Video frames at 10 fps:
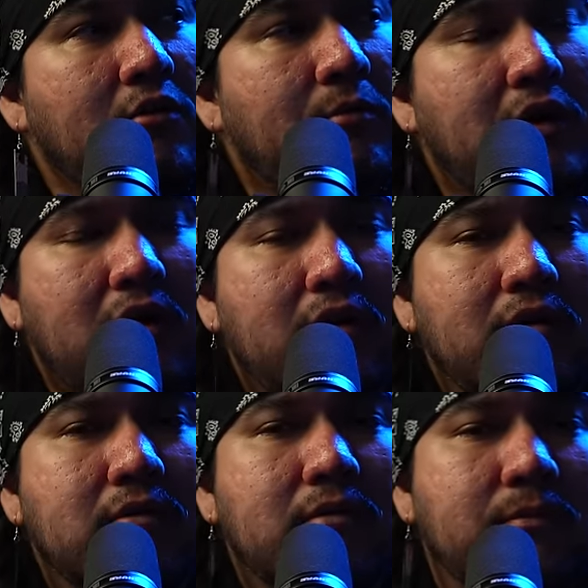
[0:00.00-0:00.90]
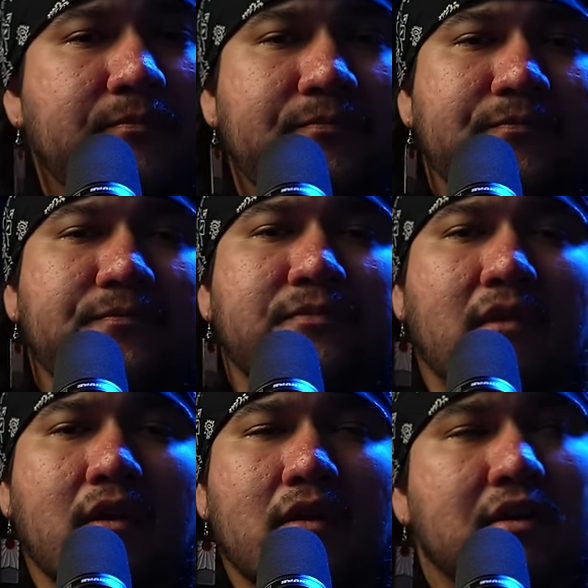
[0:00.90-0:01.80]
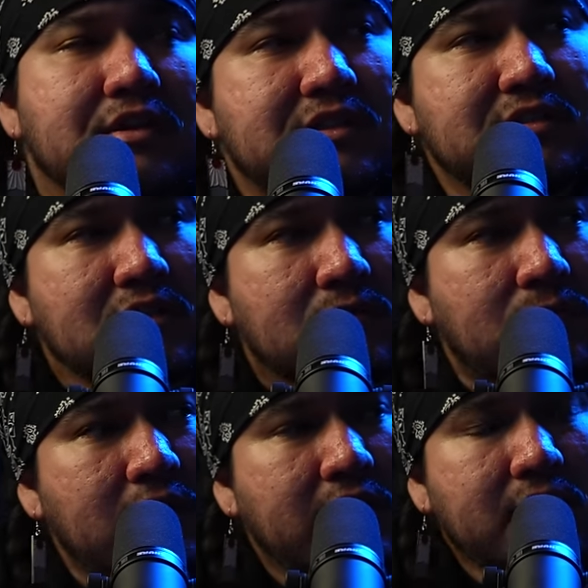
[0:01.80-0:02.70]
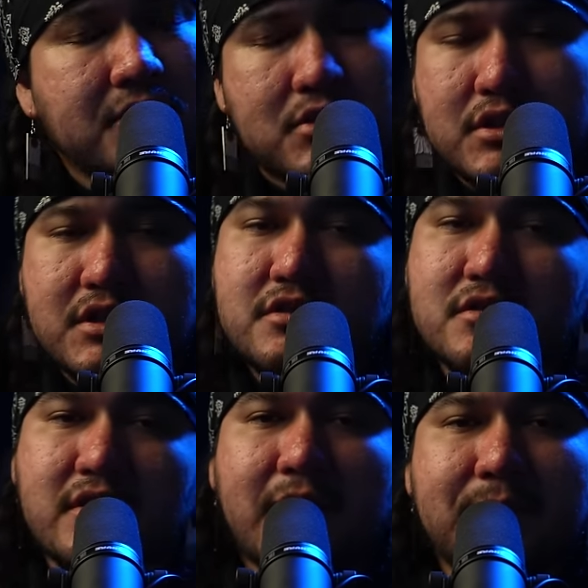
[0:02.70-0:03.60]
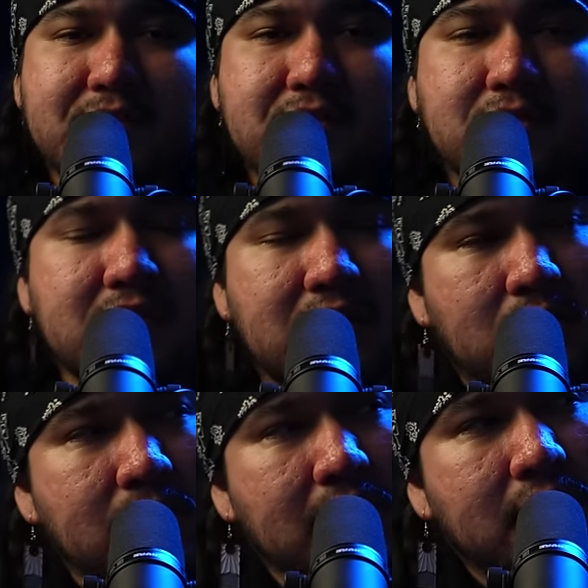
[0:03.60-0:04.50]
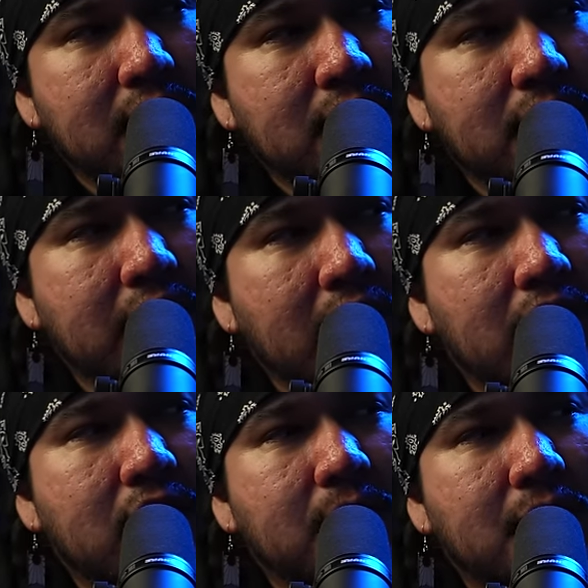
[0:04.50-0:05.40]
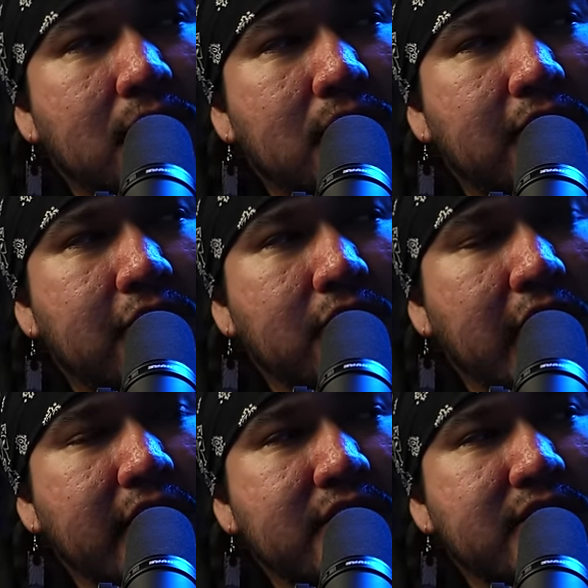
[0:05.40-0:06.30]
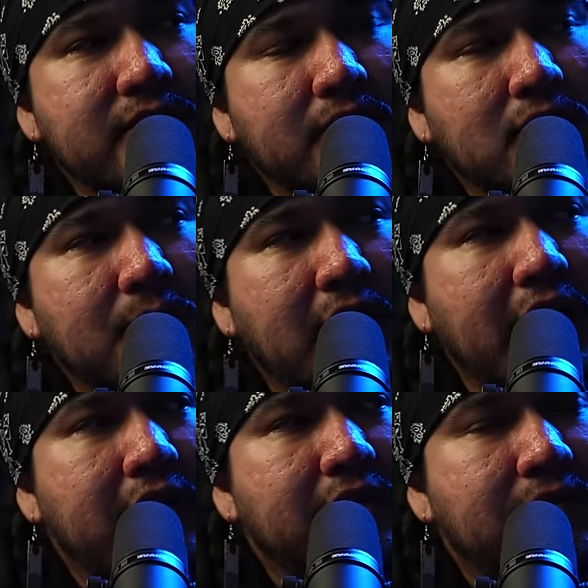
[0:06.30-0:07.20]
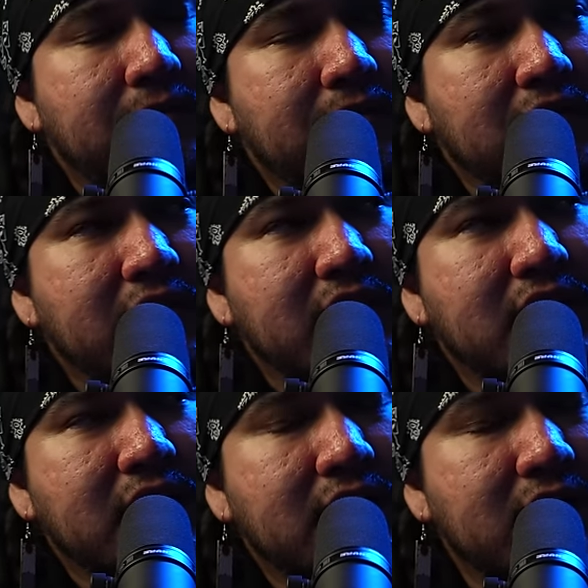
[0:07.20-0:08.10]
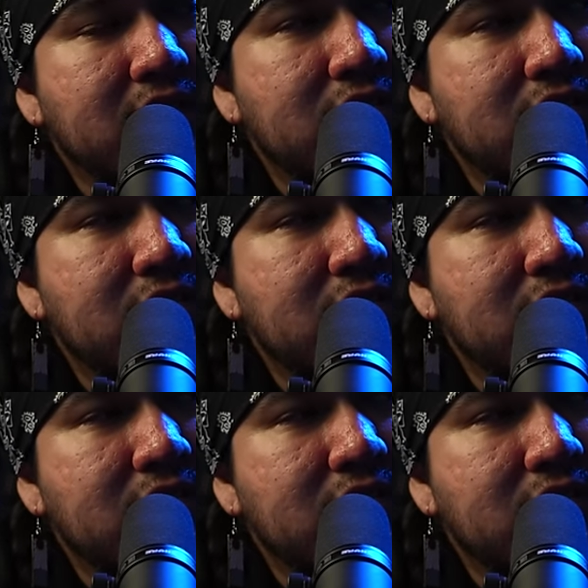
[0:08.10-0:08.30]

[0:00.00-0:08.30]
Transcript: But ho, this isn't one of those traditional episodes I normally do, yeah, but if you like this format, if you really like the